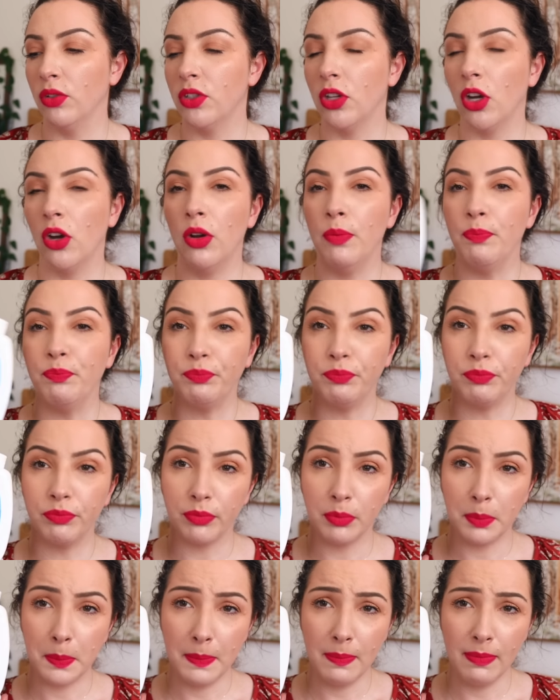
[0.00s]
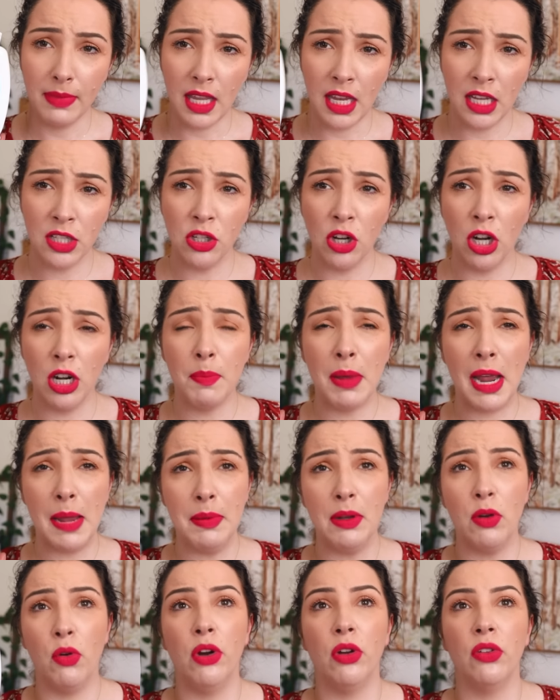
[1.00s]
So it's not a
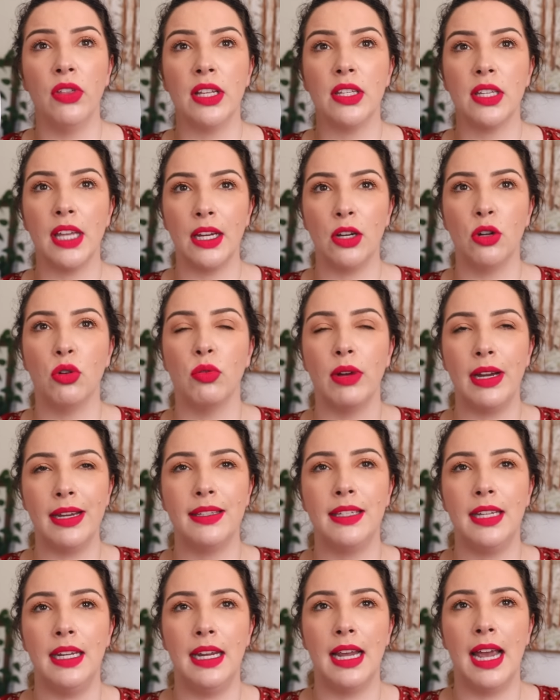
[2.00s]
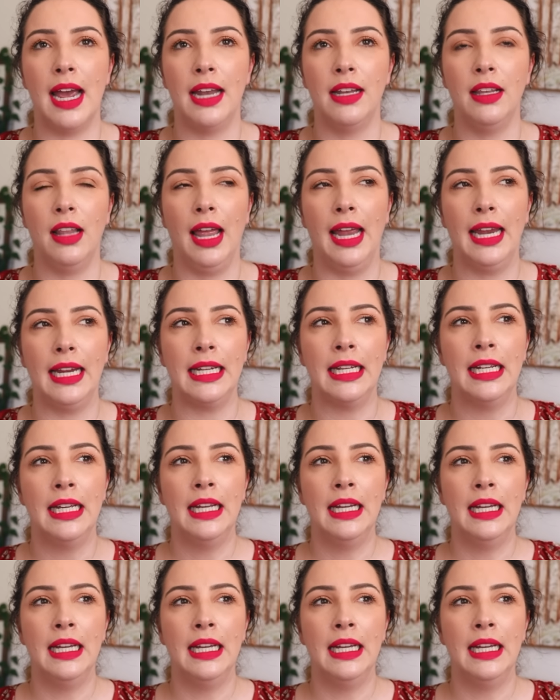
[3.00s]
baby oil that's like greasy and like